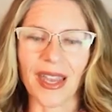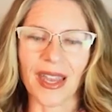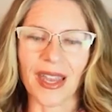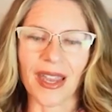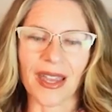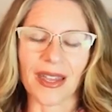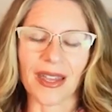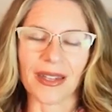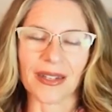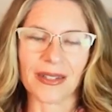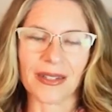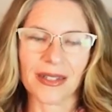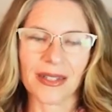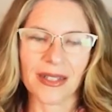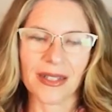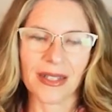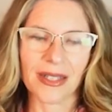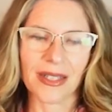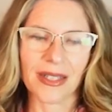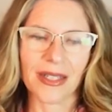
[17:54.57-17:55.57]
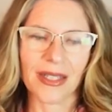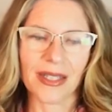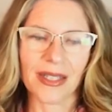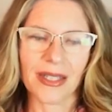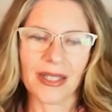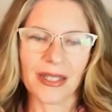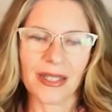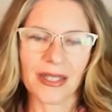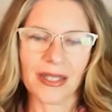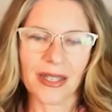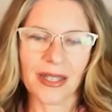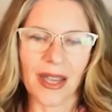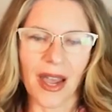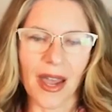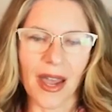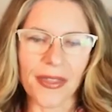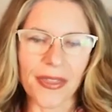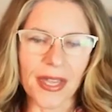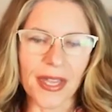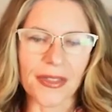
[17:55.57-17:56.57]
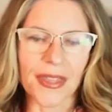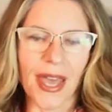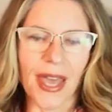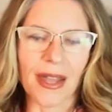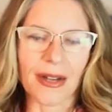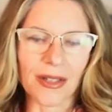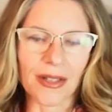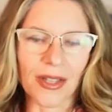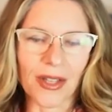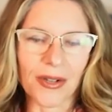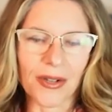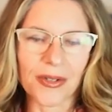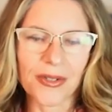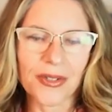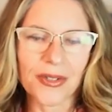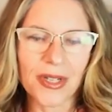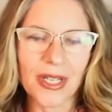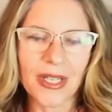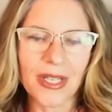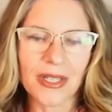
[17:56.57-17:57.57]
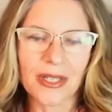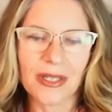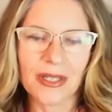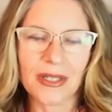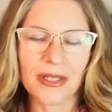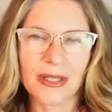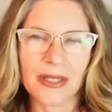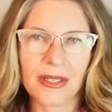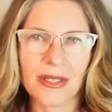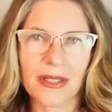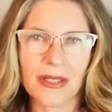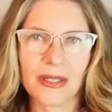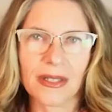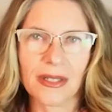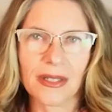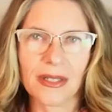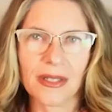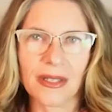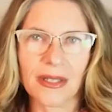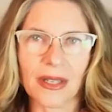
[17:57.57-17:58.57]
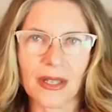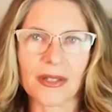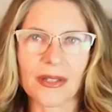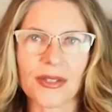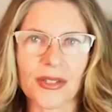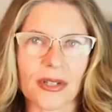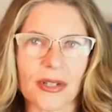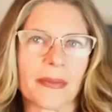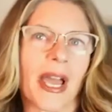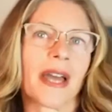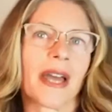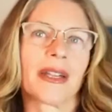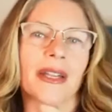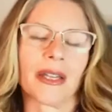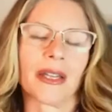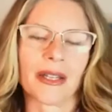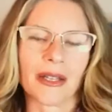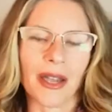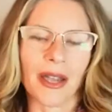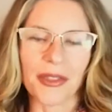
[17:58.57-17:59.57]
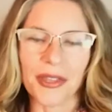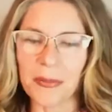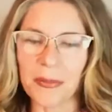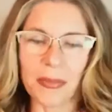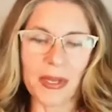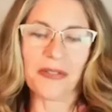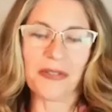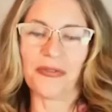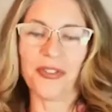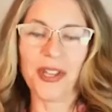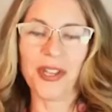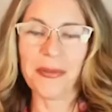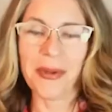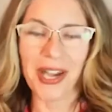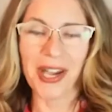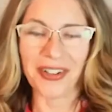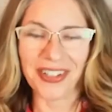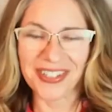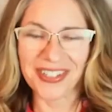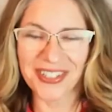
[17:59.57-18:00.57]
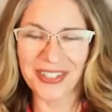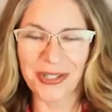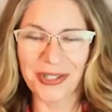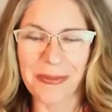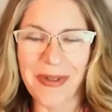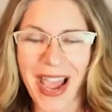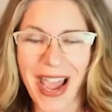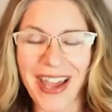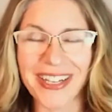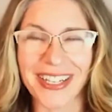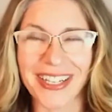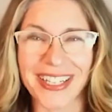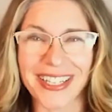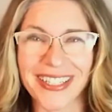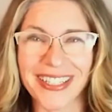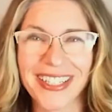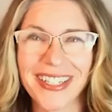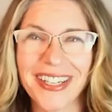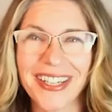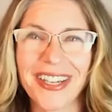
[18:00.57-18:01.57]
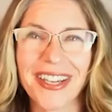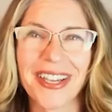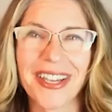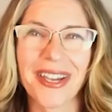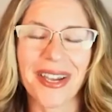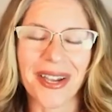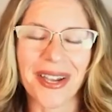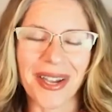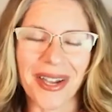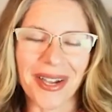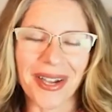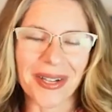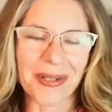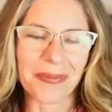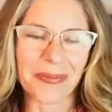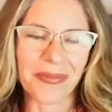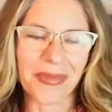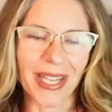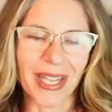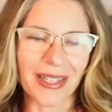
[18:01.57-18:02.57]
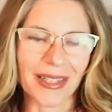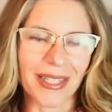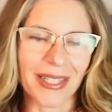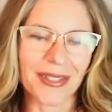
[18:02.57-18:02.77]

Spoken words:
And I think that alone is traumatic. I think being female is traumatic, at